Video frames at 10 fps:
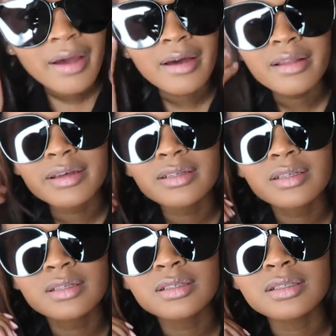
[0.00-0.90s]
I like
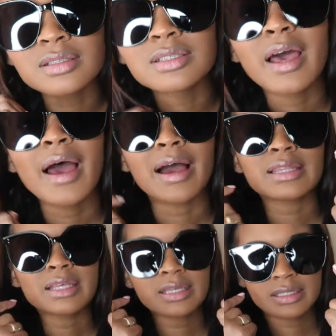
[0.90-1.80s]
these. I
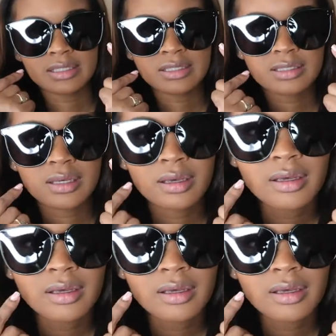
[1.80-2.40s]
think it's